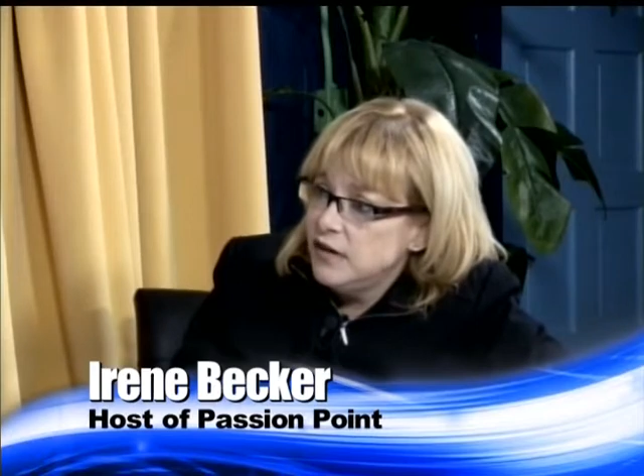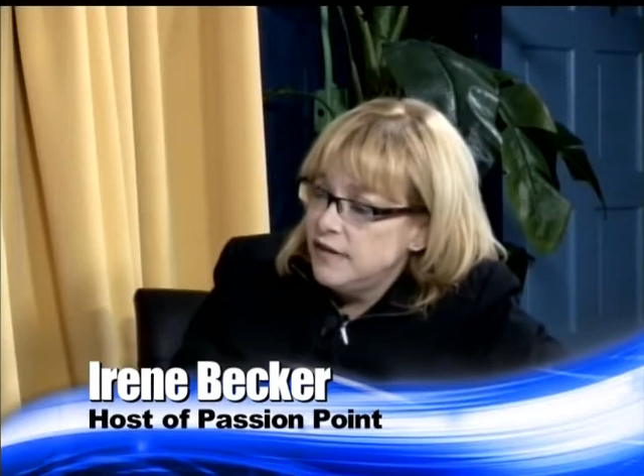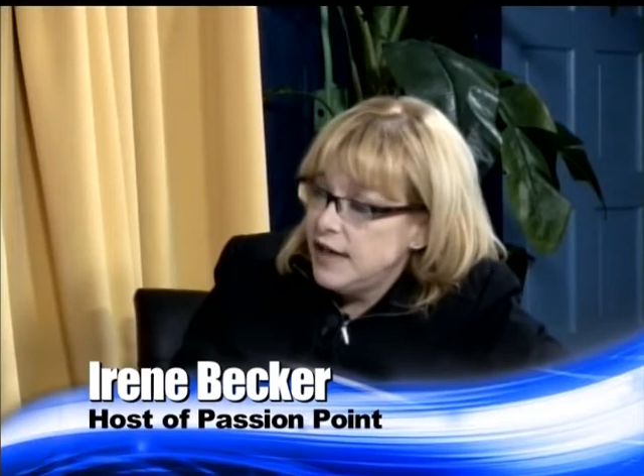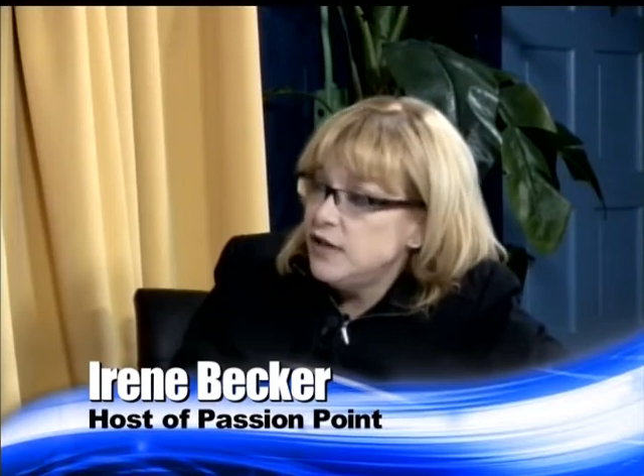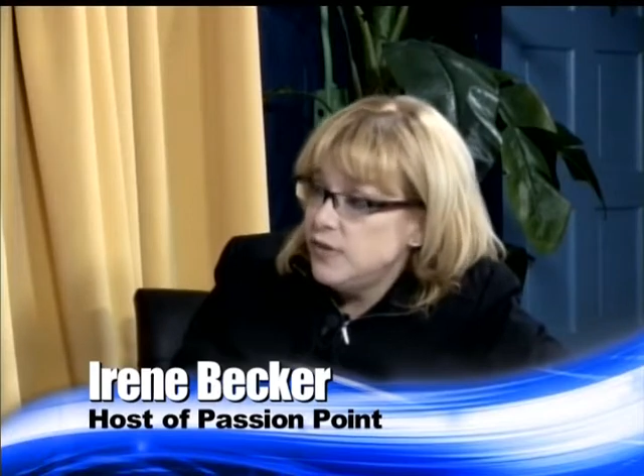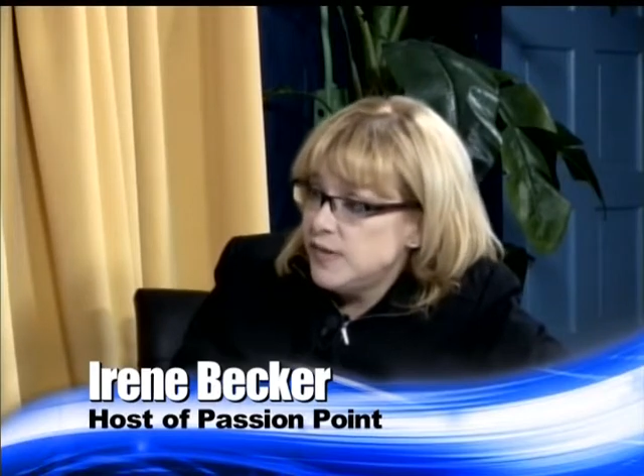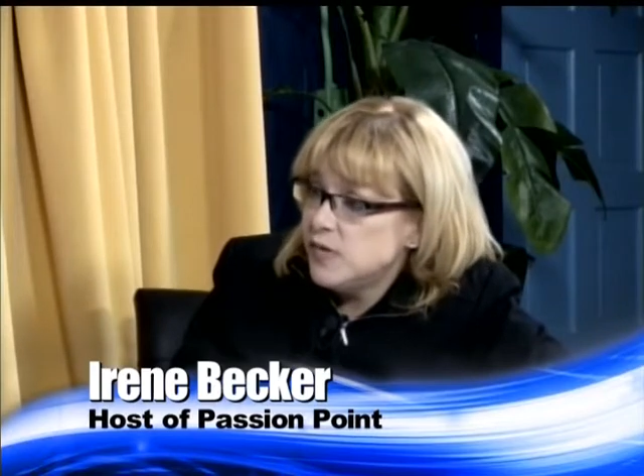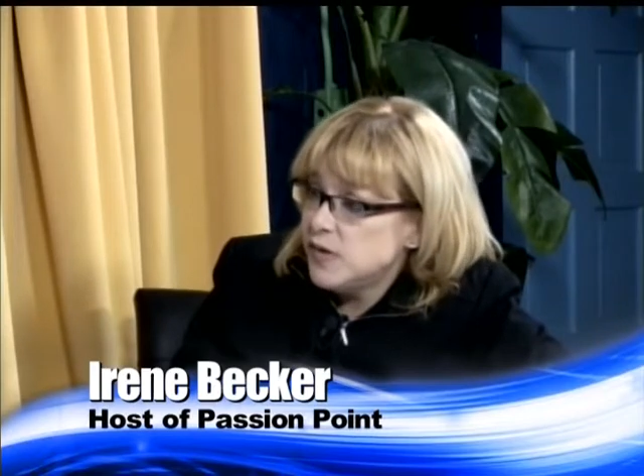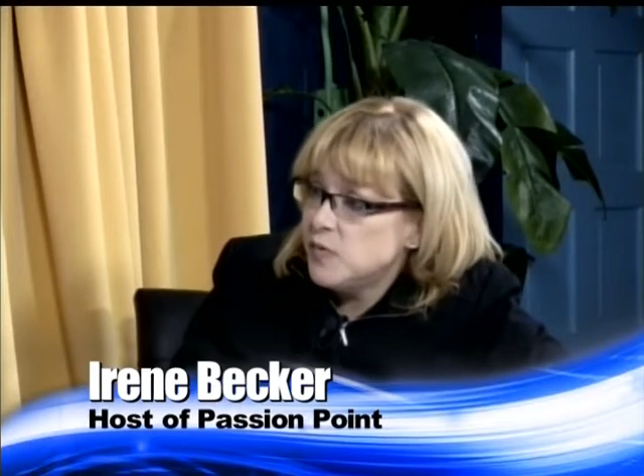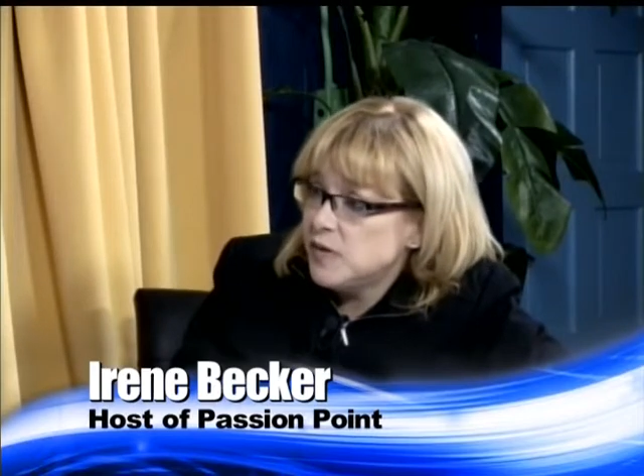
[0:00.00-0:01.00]
the end
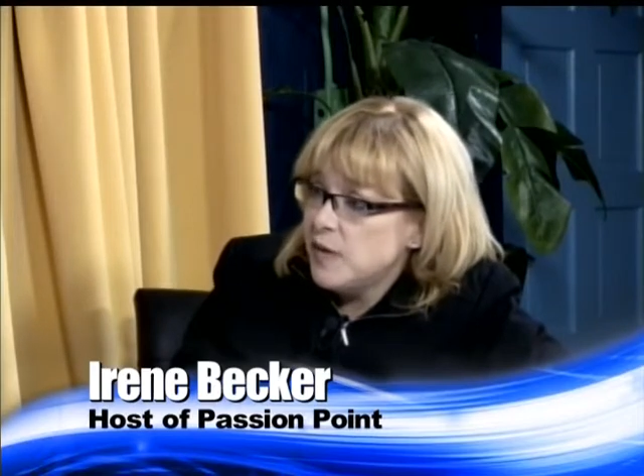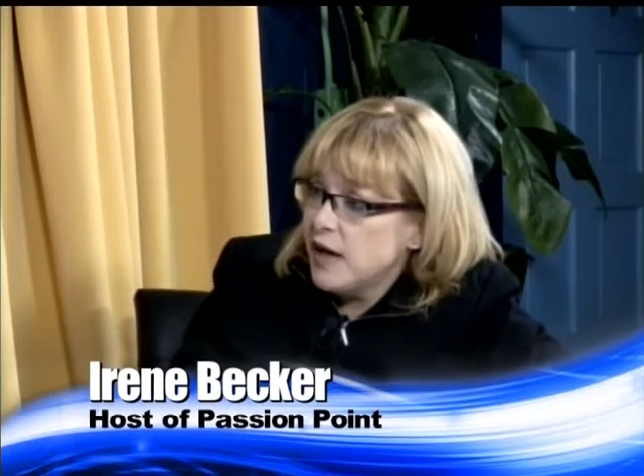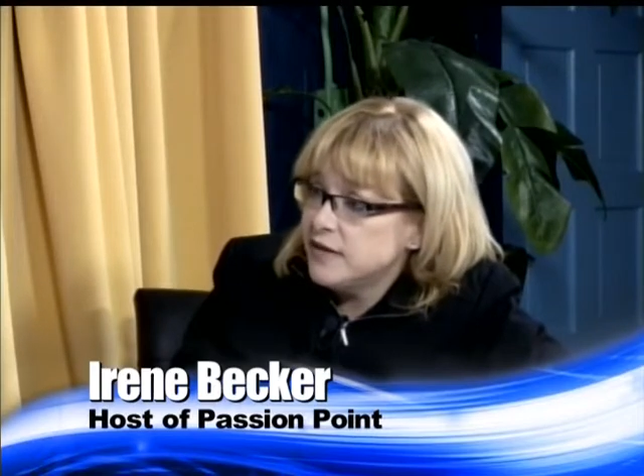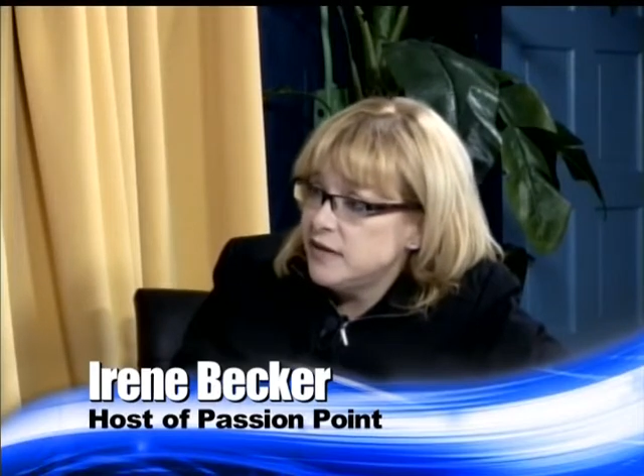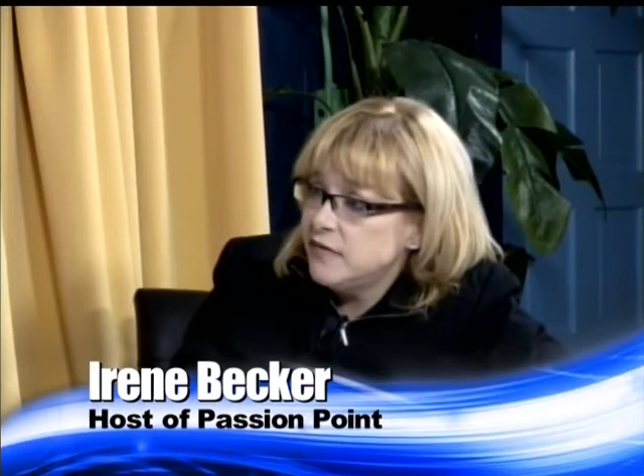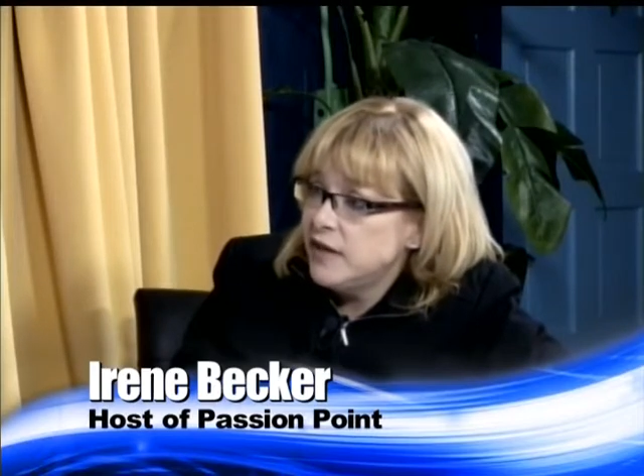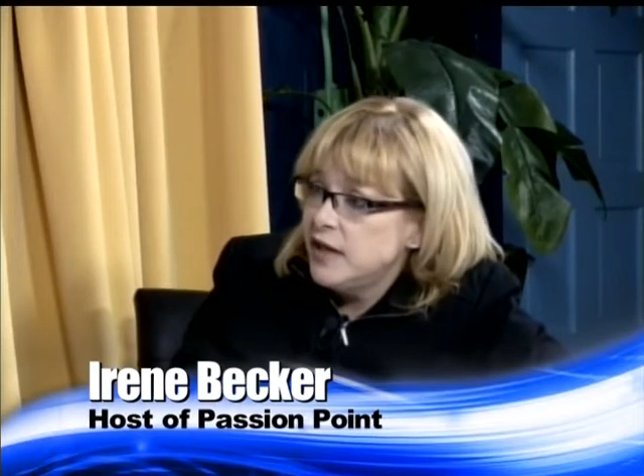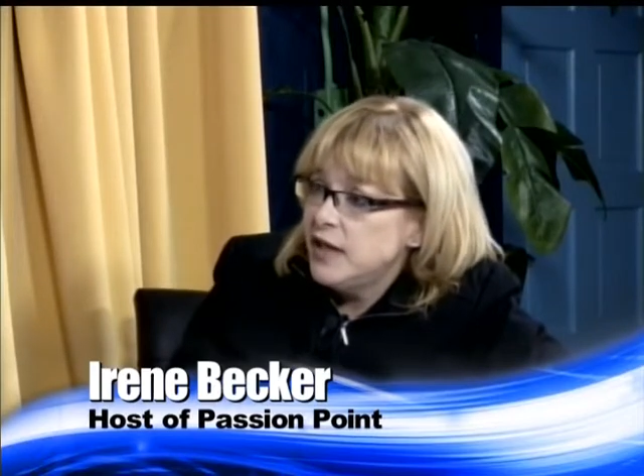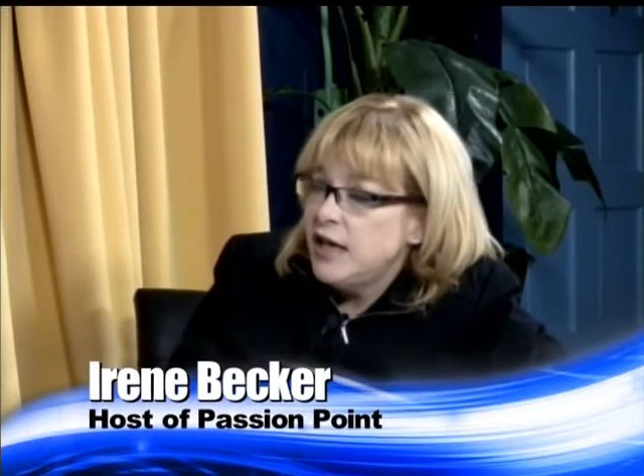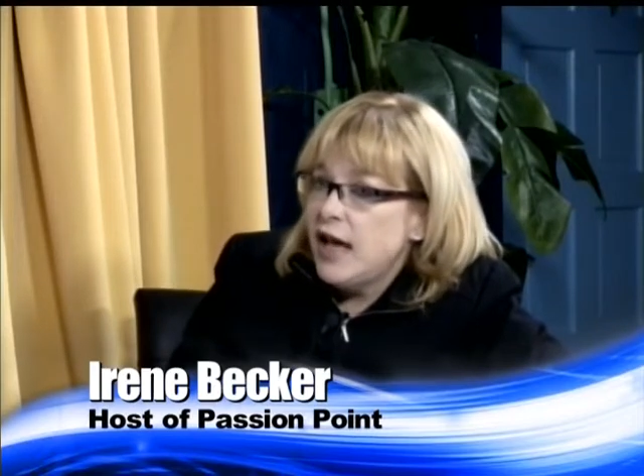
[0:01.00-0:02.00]
user's perspective.
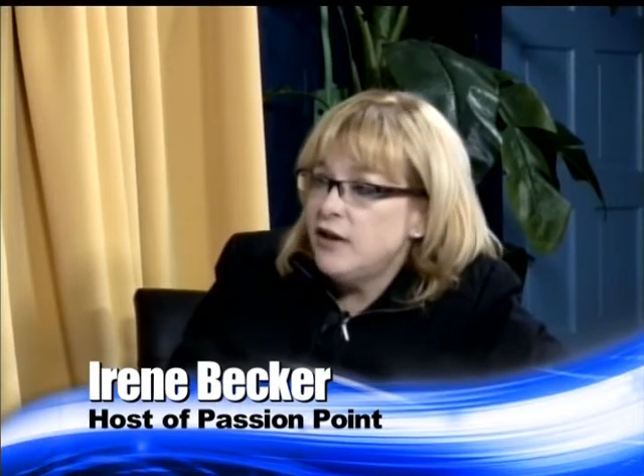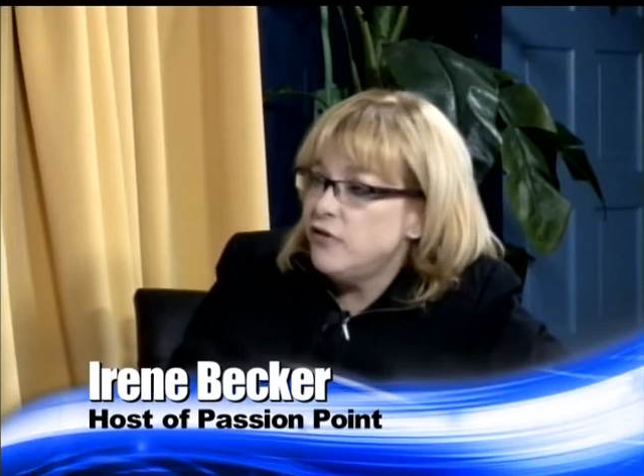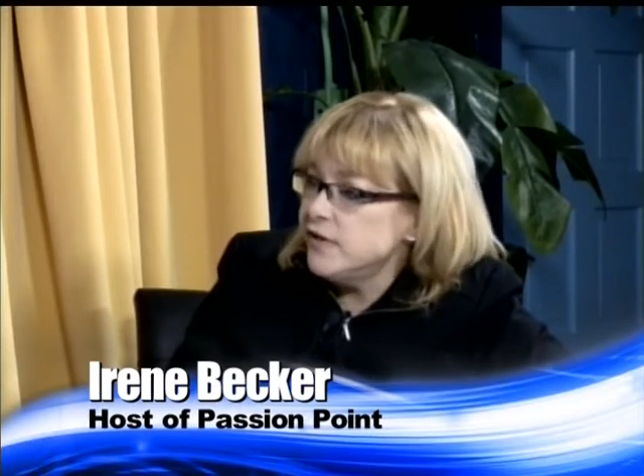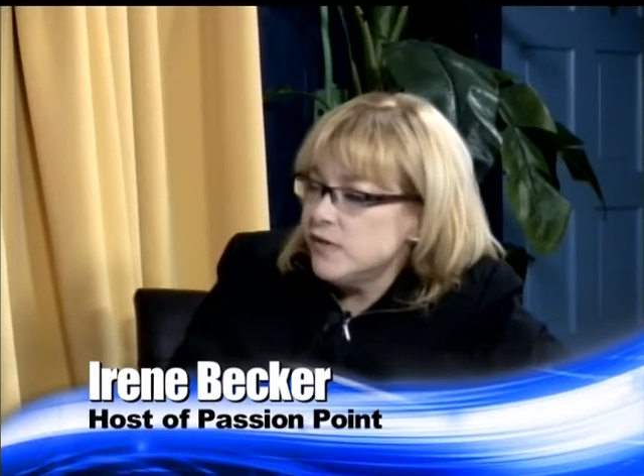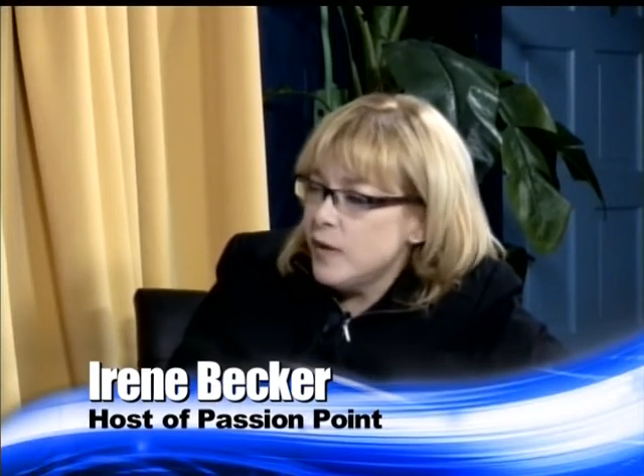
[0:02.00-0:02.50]
And also,